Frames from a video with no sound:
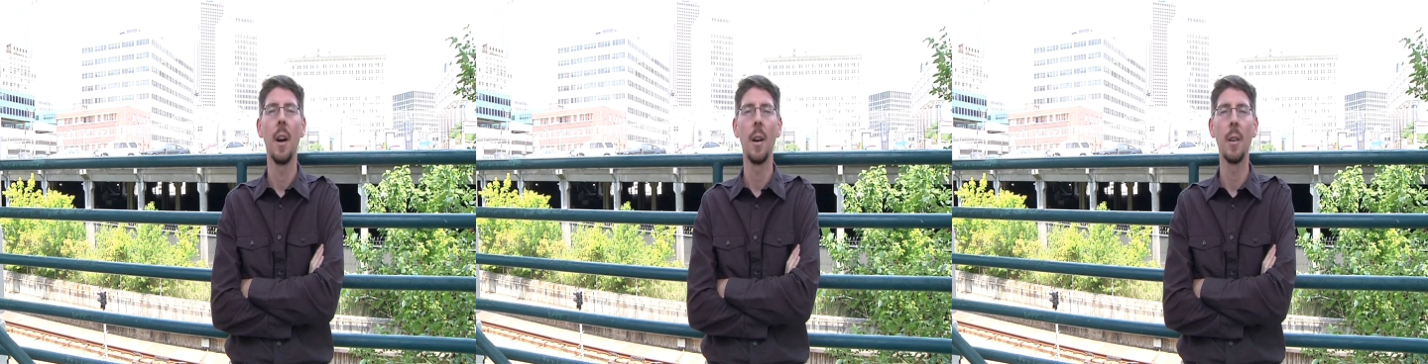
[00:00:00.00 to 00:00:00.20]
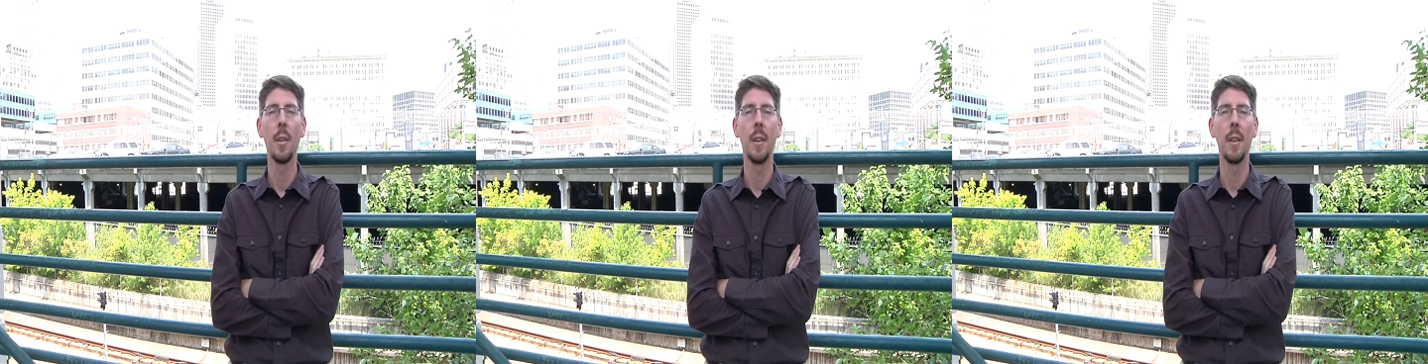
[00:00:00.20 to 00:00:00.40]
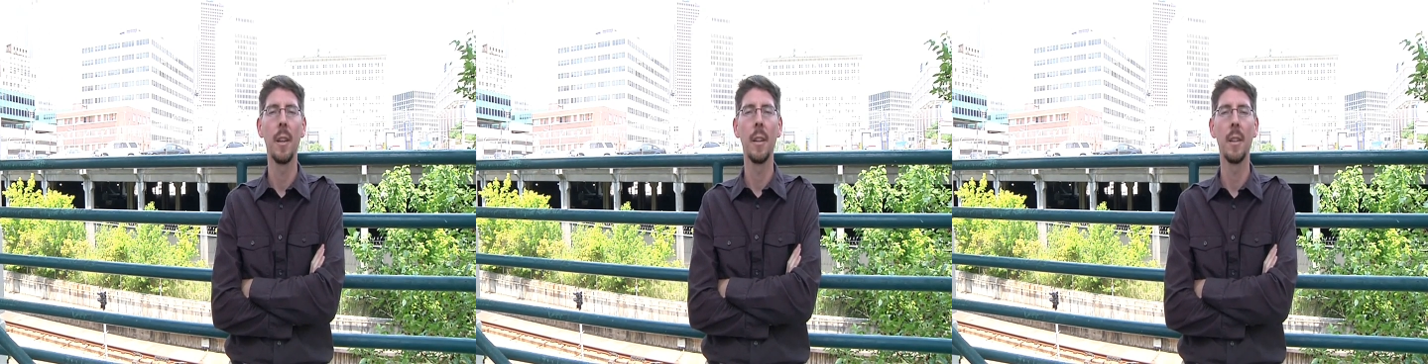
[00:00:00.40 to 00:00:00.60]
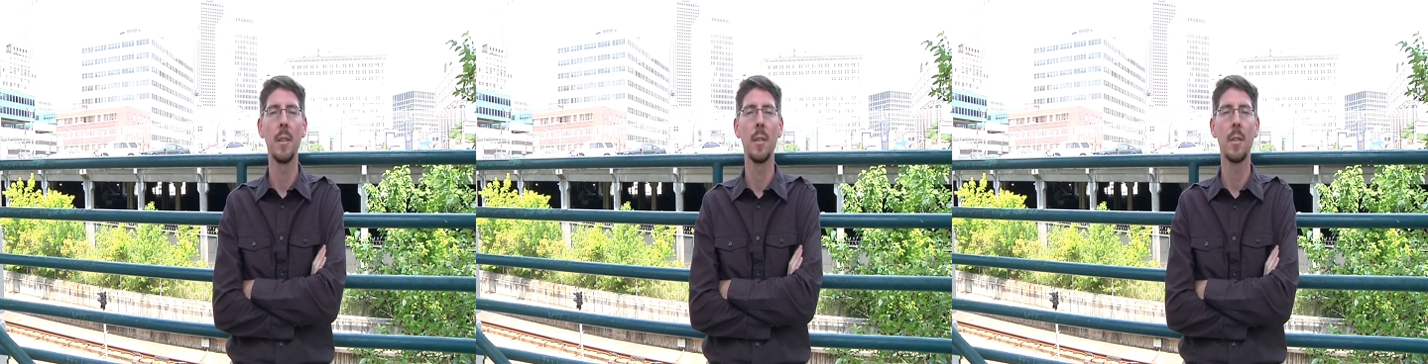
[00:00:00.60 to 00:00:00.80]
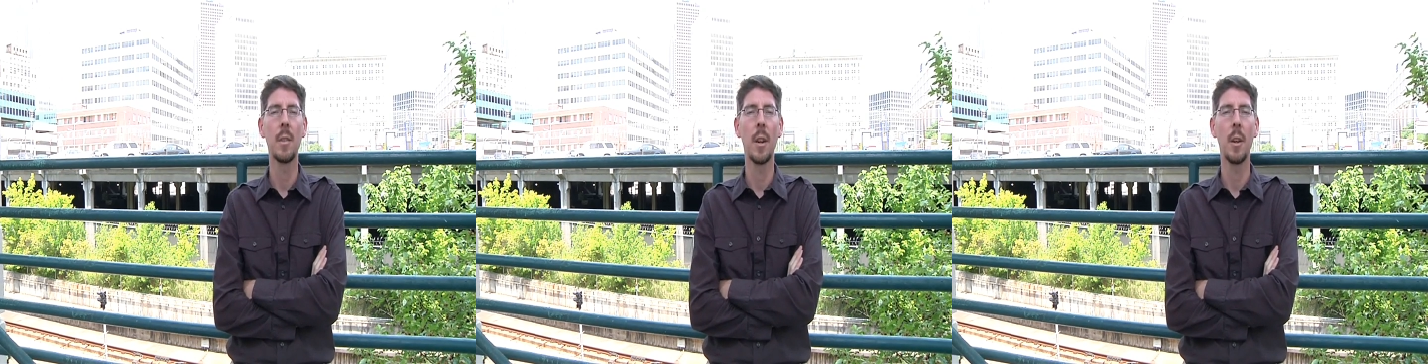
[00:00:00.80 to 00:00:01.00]
other
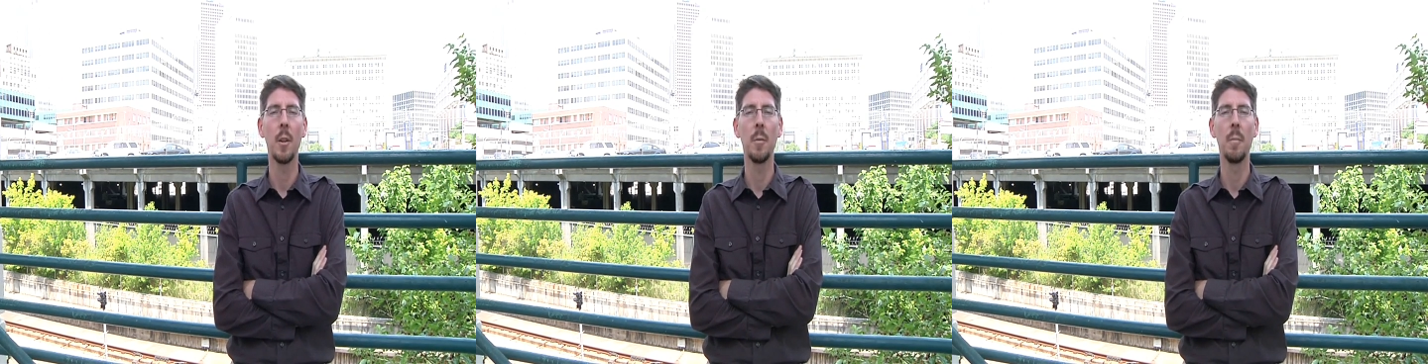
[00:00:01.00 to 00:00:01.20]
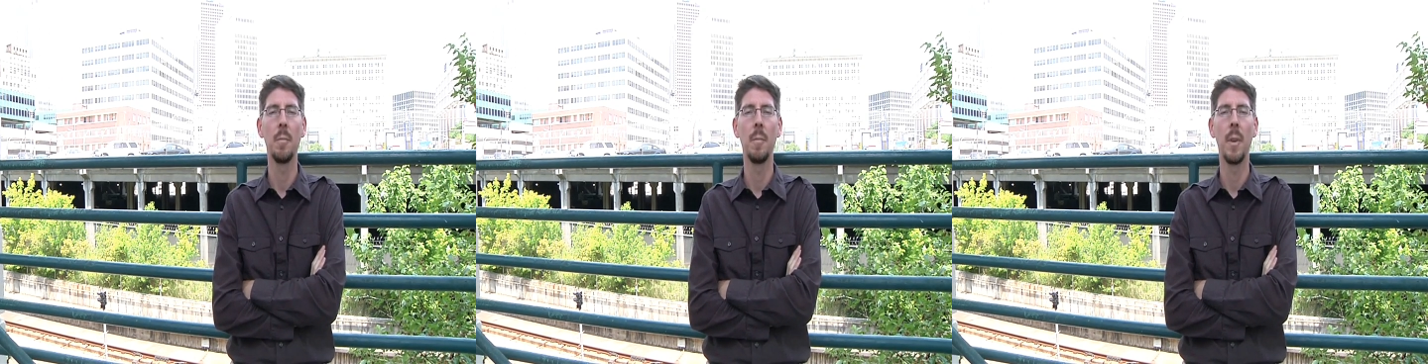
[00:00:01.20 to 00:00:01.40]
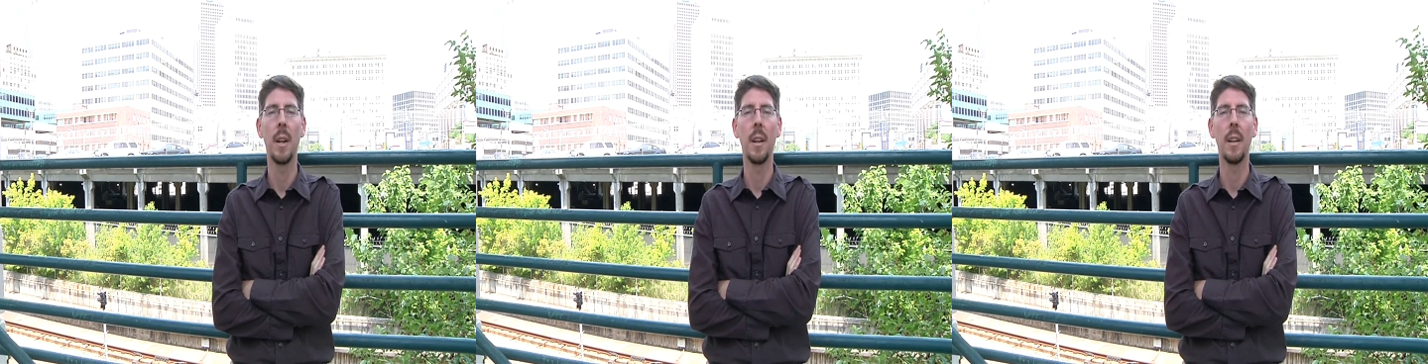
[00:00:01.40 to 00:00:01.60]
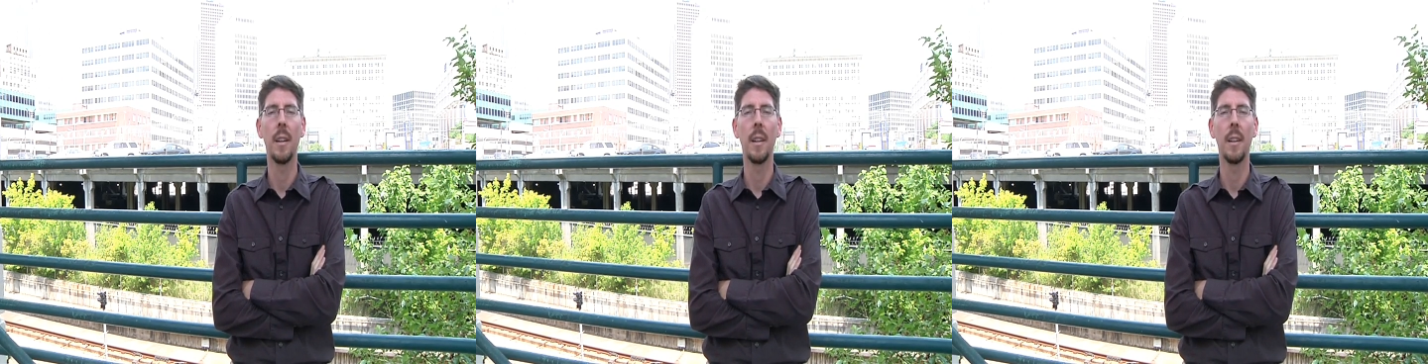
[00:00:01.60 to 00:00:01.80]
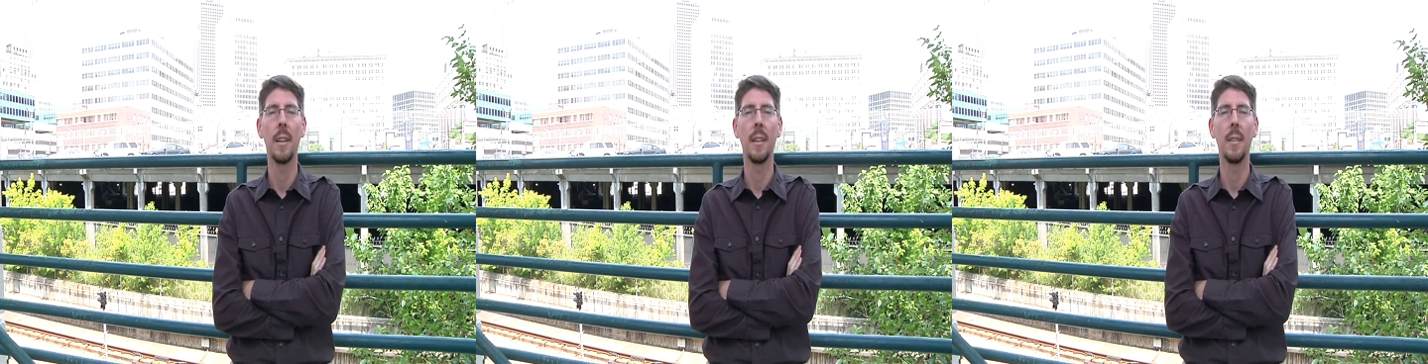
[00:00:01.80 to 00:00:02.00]
than some
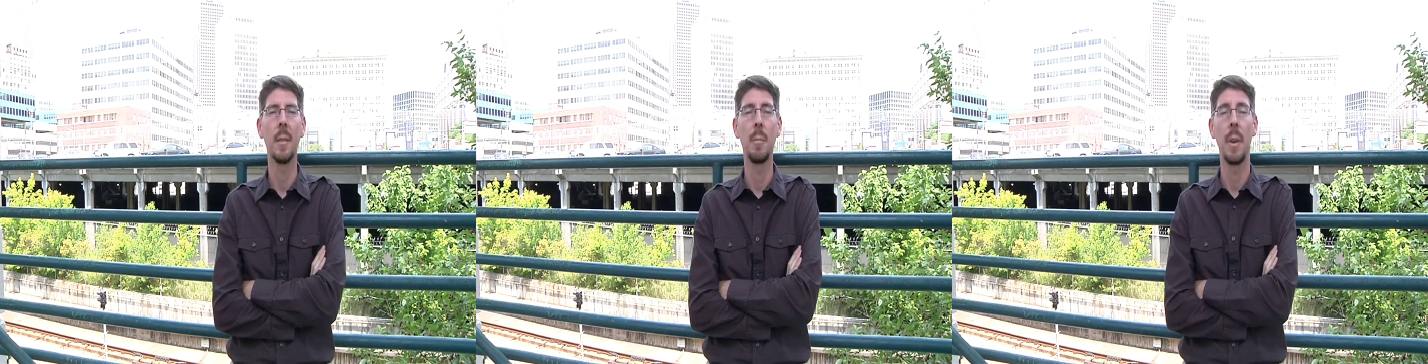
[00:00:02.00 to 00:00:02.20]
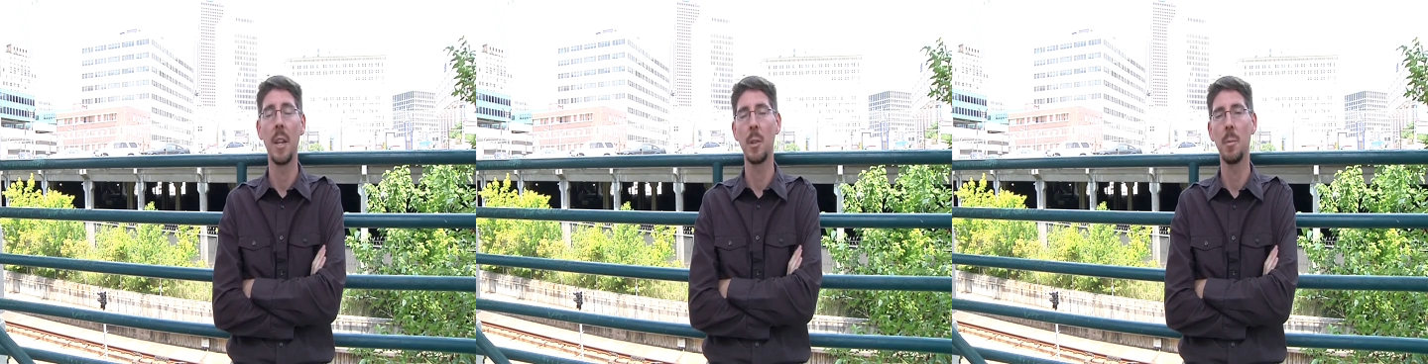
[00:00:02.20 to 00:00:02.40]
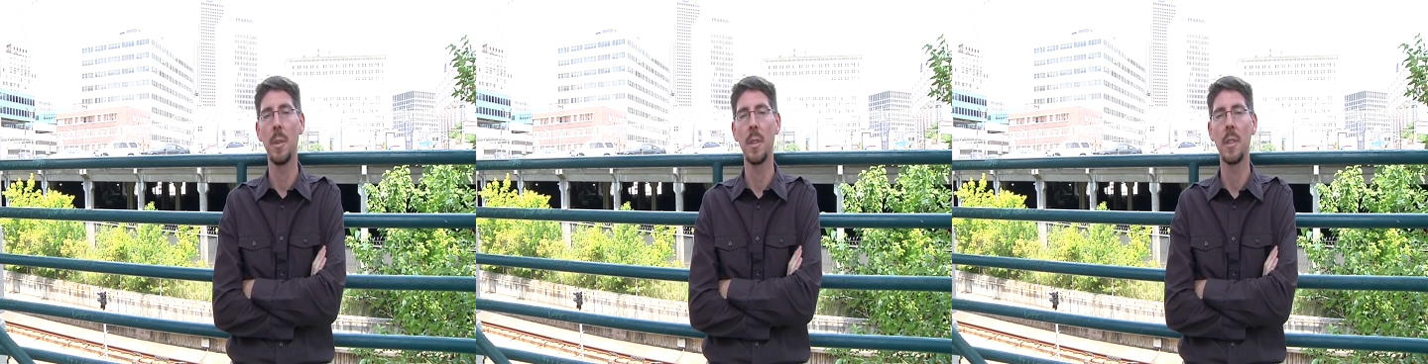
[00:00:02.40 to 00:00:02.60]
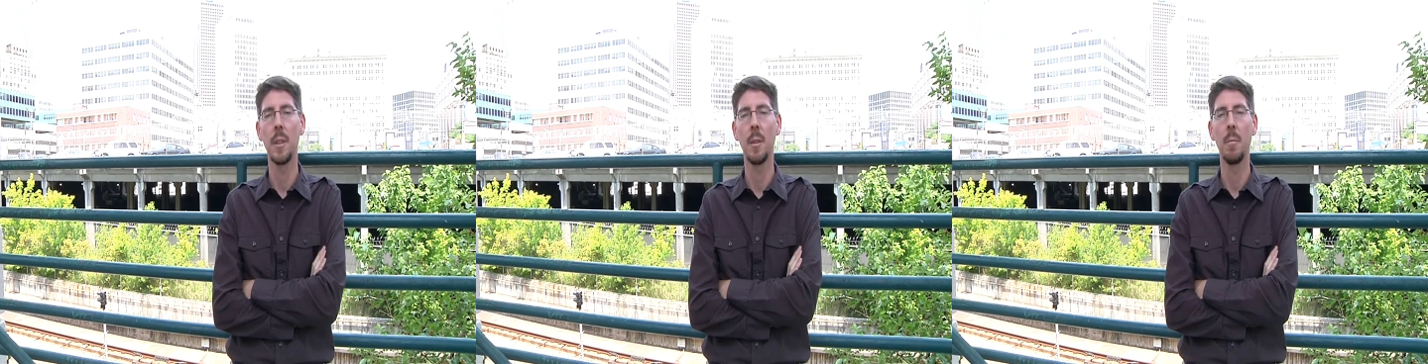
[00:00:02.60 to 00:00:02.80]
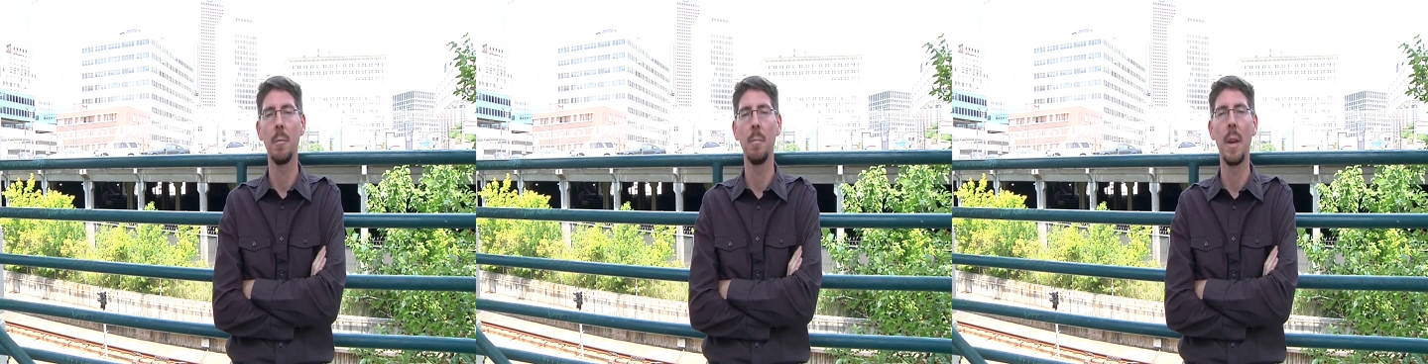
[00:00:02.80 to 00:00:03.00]
basements
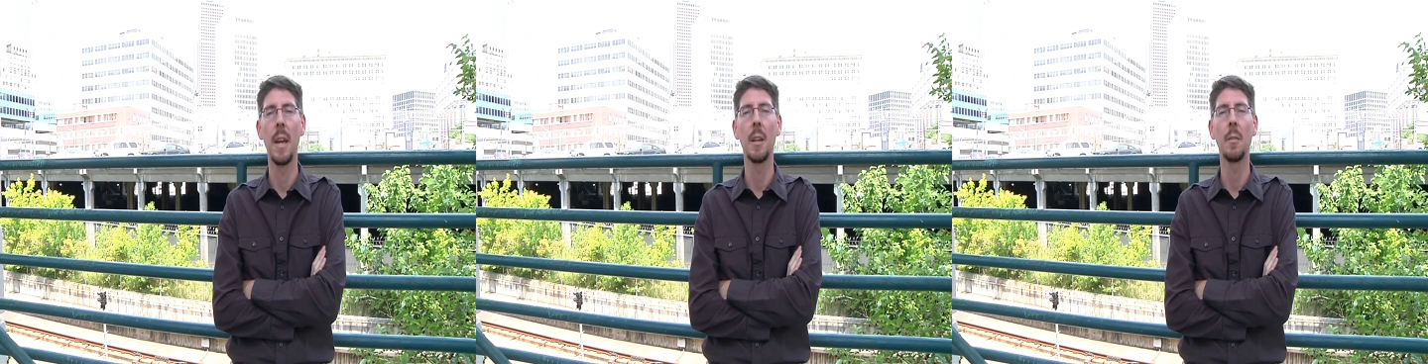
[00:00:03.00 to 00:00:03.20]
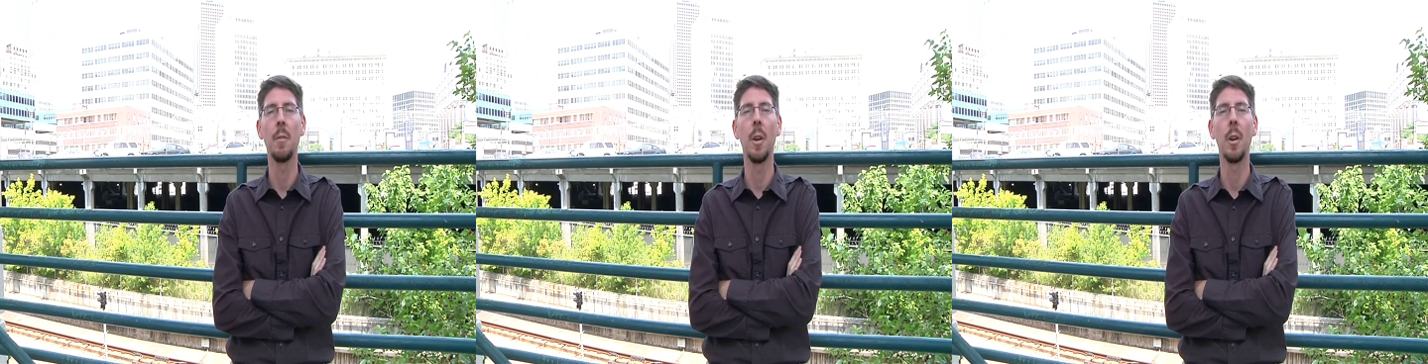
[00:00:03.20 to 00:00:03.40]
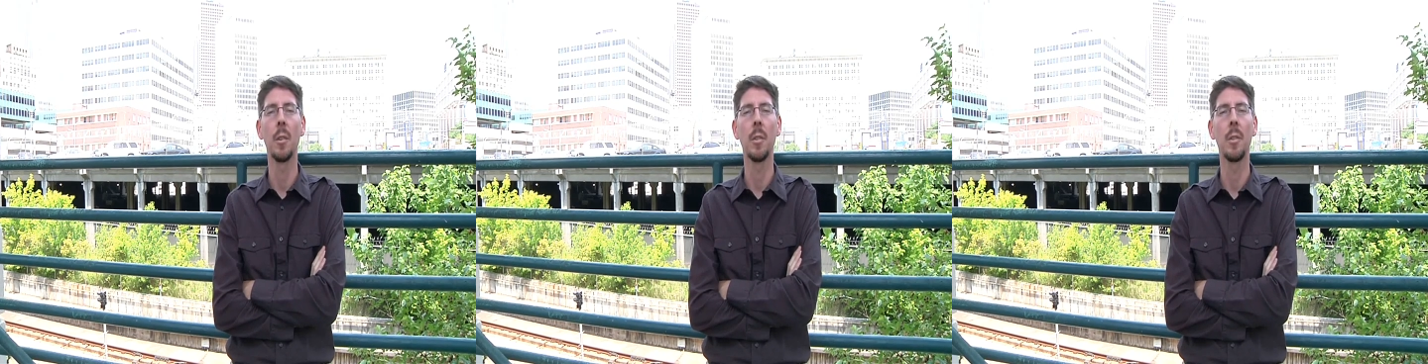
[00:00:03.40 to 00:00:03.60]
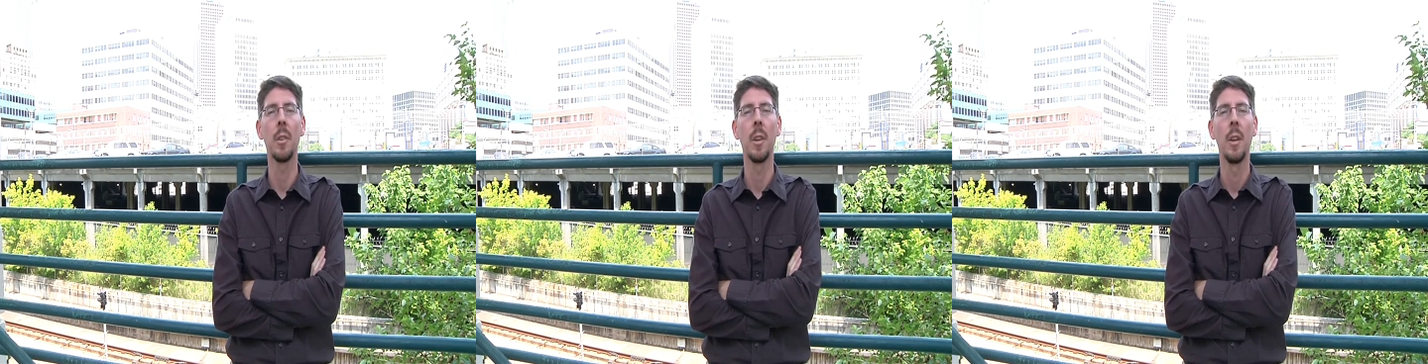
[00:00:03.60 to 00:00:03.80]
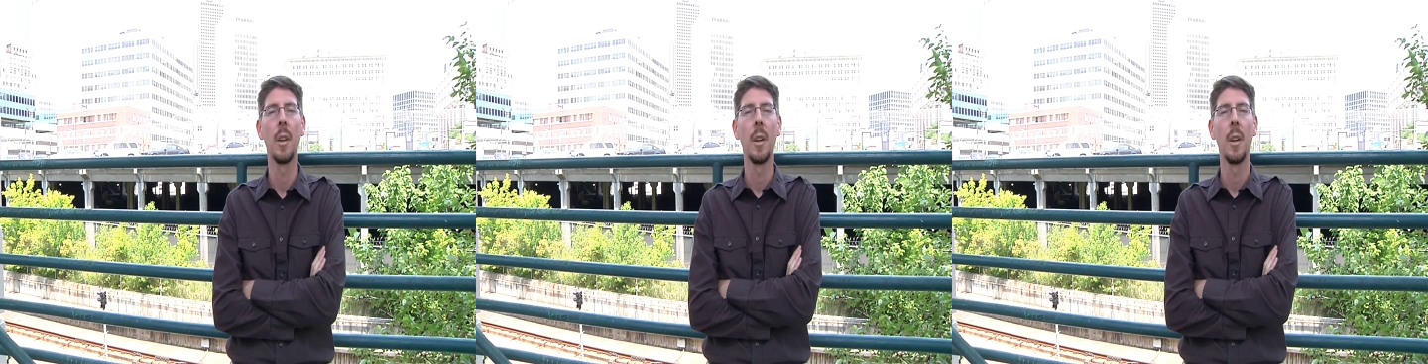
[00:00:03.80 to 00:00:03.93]
and bank vaults.